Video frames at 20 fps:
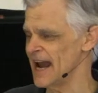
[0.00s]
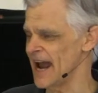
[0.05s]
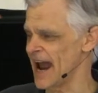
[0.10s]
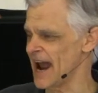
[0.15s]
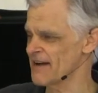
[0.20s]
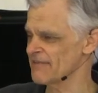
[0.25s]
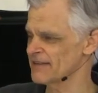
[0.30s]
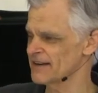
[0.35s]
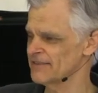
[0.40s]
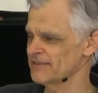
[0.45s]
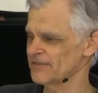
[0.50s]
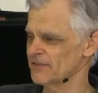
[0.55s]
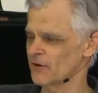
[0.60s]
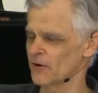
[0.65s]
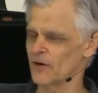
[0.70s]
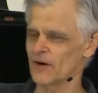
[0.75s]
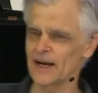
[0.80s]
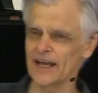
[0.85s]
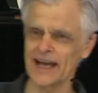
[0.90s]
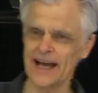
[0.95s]
every
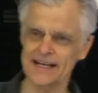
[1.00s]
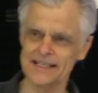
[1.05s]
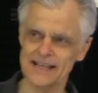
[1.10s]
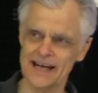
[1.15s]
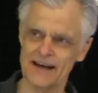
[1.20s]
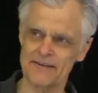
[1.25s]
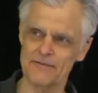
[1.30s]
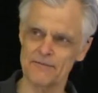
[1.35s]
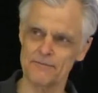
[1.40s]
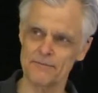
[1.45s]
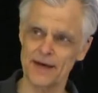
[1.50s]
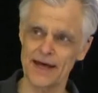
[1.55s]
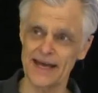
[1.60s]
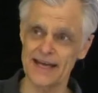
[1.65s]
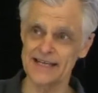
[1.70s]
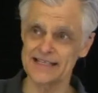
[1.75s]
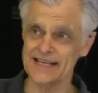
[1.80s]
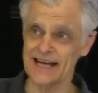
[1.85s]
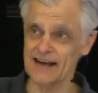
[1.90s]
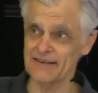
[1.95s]
fall, he had to have
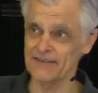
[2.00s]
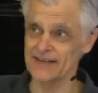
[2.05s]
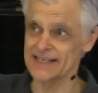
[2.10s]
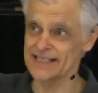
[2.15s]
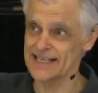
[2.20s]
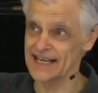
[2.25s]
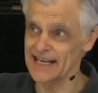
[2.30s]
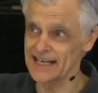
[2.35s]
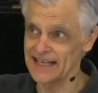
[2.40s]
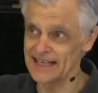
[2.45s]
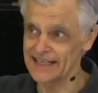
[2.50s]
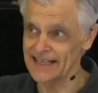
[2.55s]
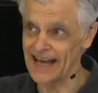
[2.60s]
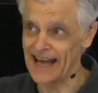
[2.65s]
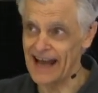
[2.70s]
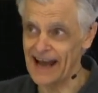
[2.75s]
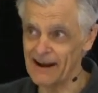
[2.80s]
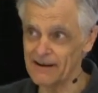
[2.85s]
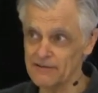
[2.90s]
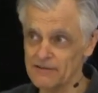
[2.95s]
pay to have it taken
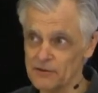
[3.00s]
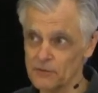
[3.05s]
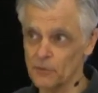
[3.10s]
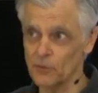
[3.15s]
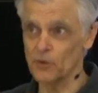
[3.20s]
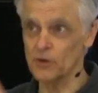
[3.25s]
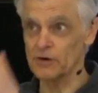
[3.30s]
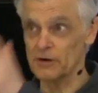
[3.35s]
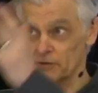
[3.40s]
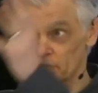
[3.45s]
out of the water.